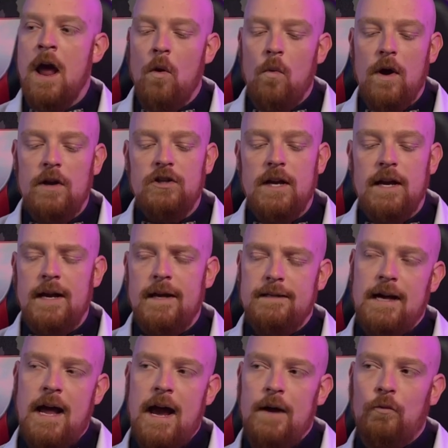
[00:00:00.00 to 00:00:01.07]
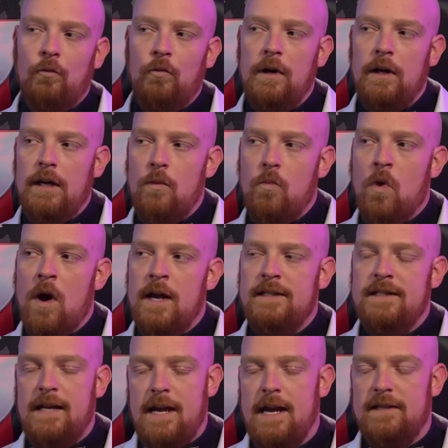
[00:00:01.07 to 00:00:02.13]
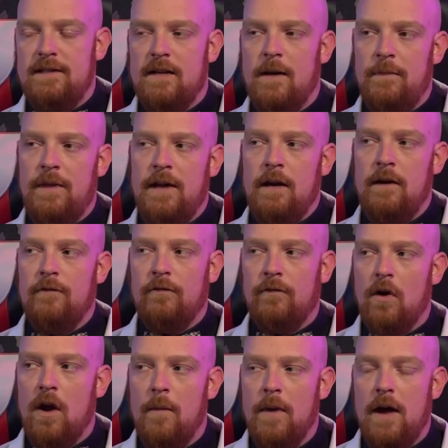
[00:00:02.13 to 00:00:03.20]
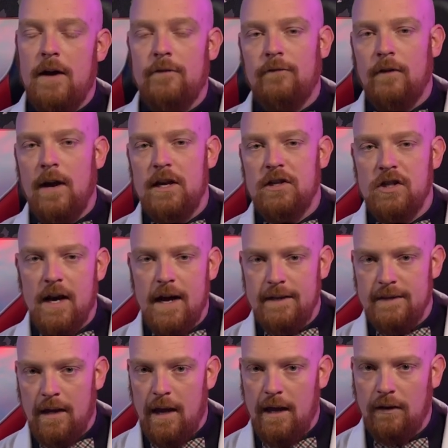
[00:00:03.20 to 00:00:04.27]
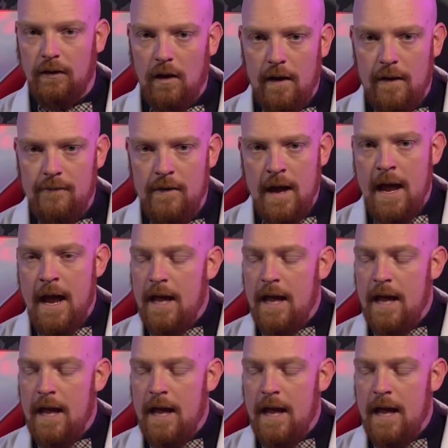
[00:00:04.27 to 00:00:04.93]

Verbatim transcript: which is I really want to take something from a franchise that I love,